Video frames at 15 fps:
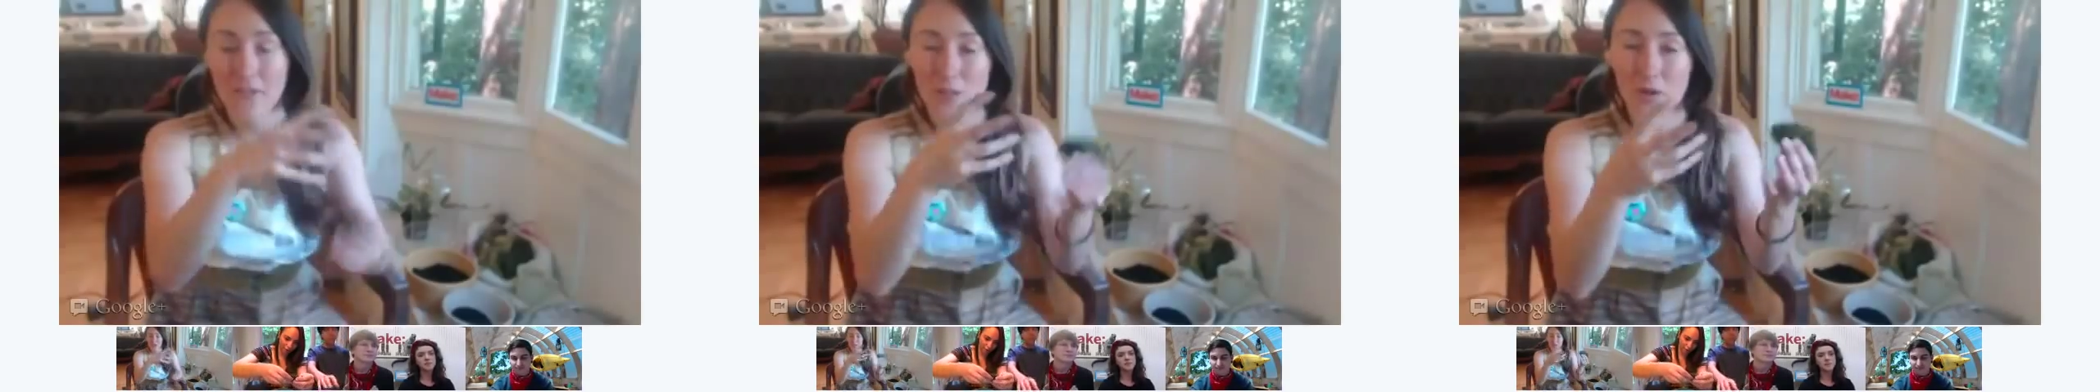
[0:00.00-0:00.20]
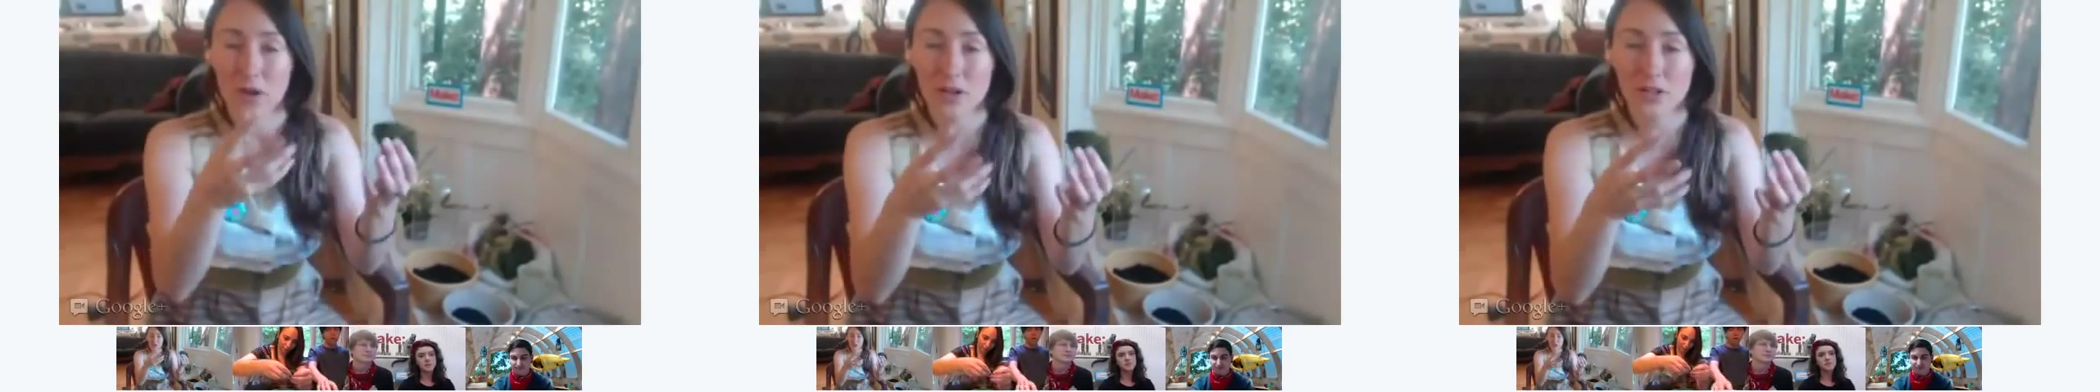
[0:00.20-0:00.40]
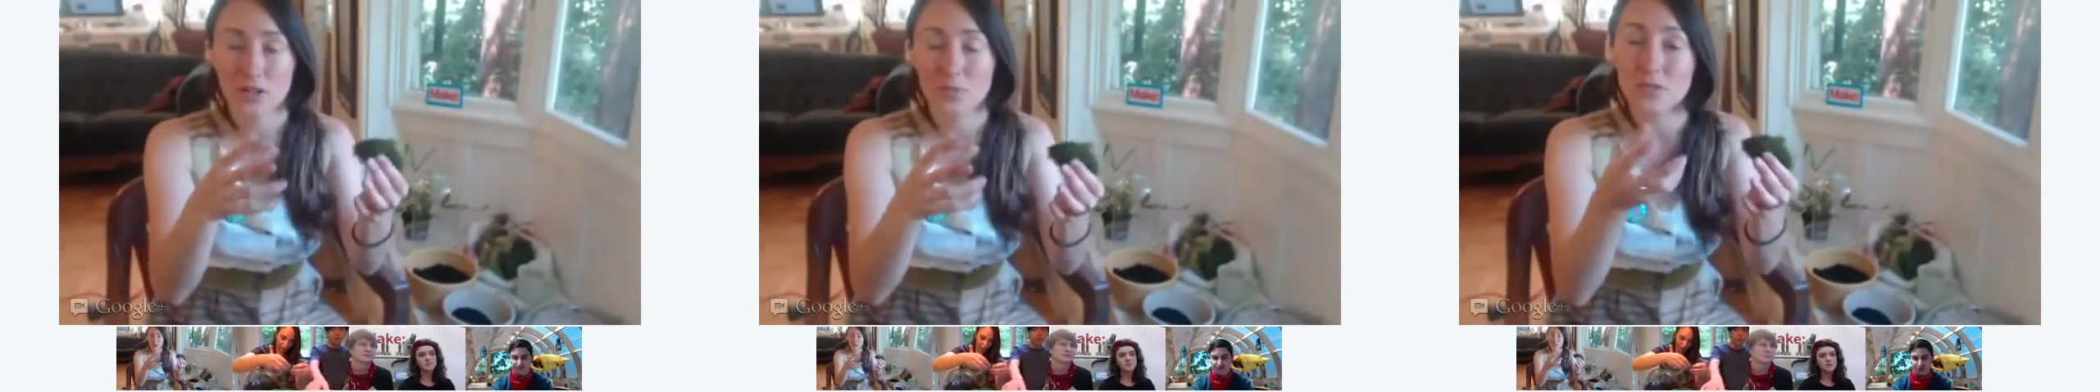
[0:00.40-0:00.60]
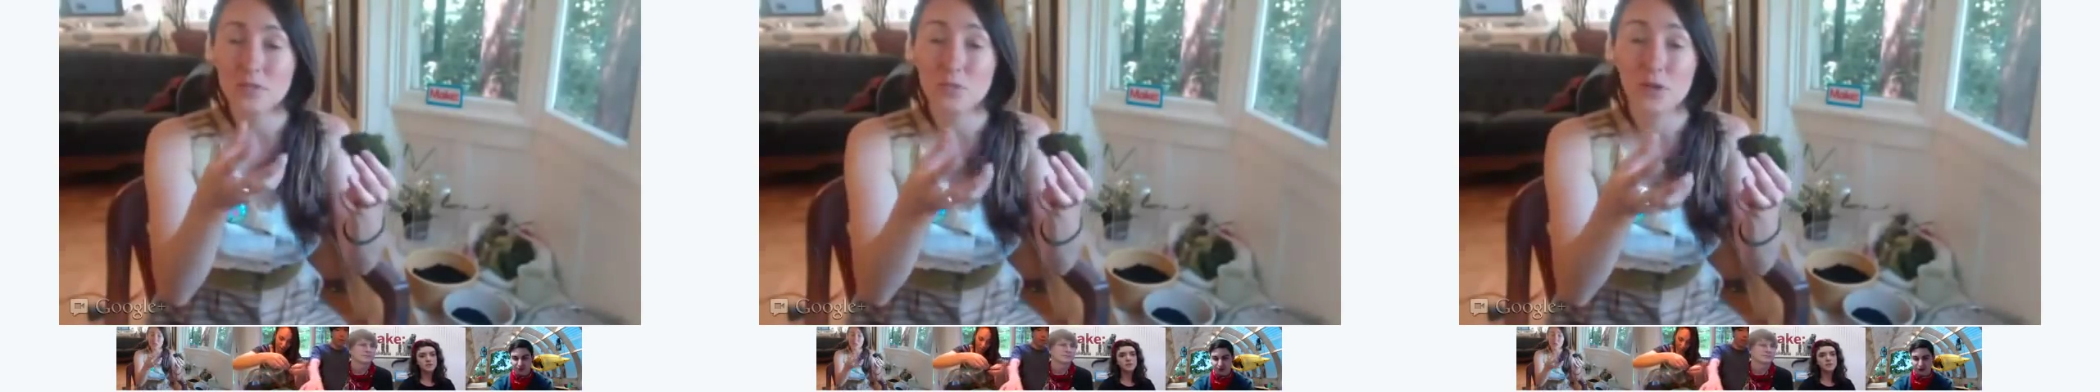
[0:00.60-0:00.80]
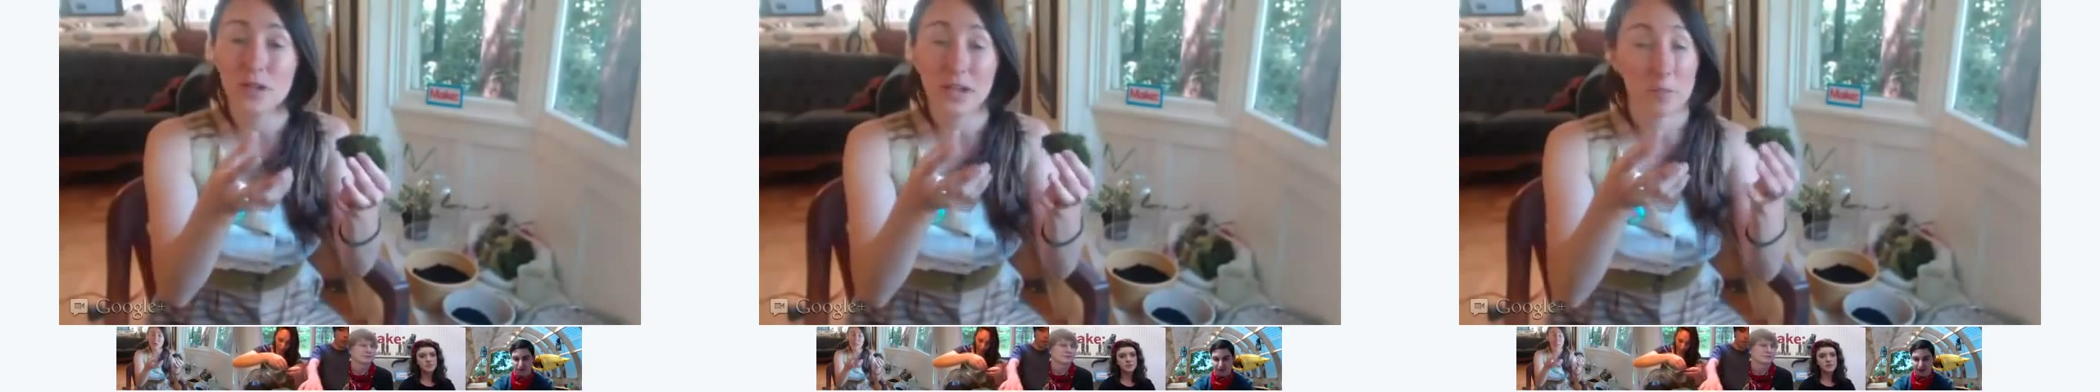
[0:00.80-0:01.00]
them. It's almost
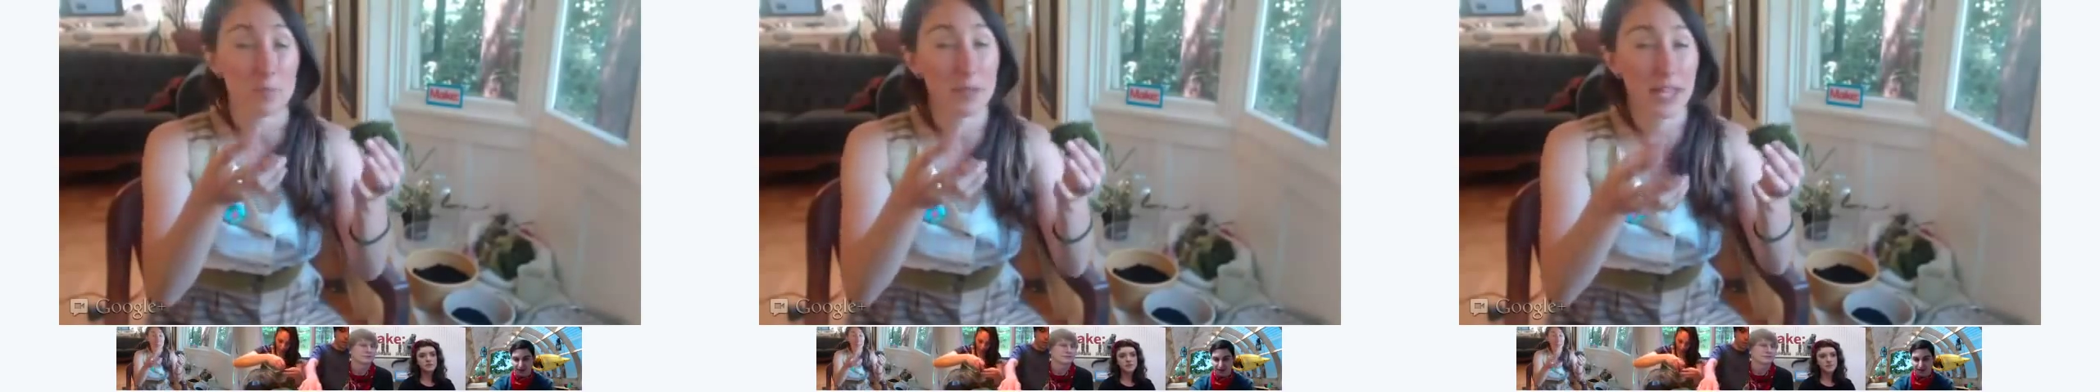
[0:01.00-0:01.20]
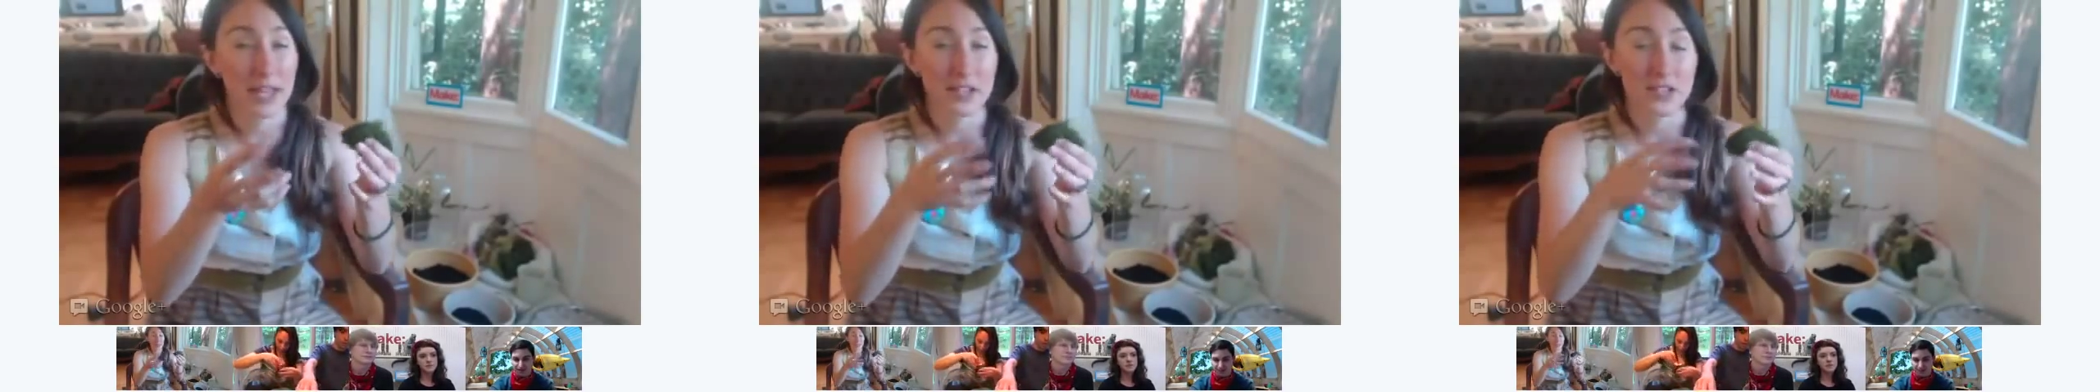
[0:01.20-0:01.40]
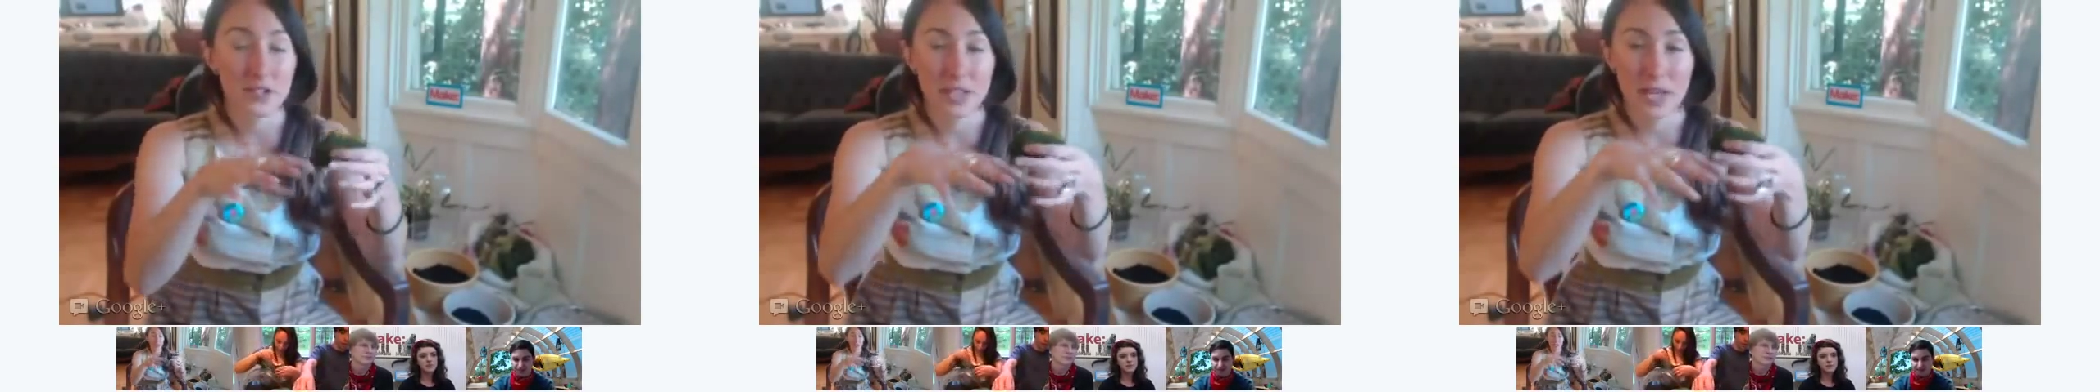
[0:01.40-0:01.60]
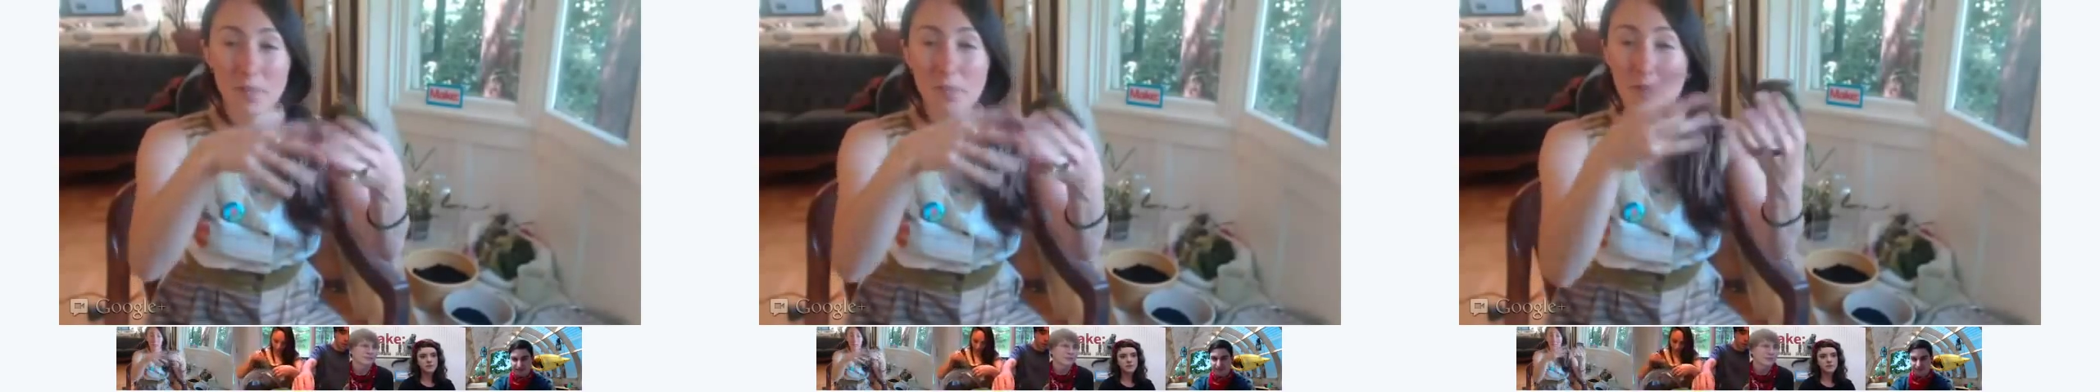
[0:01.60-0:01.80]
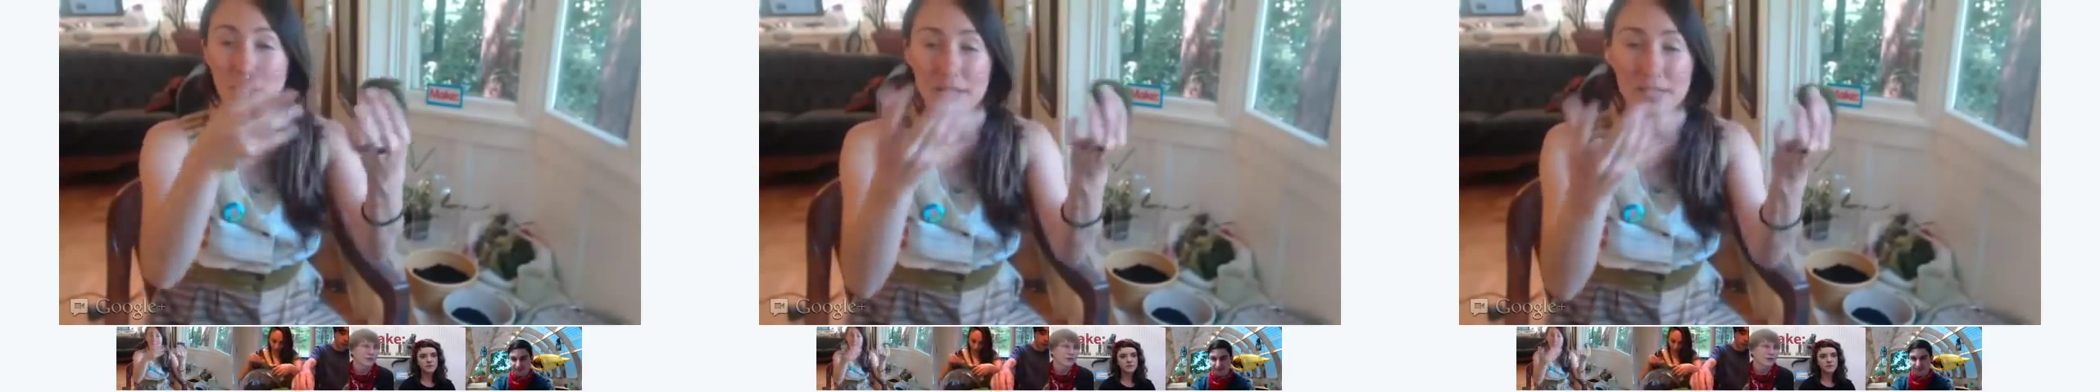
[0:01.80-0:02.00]
more like a planter at that point.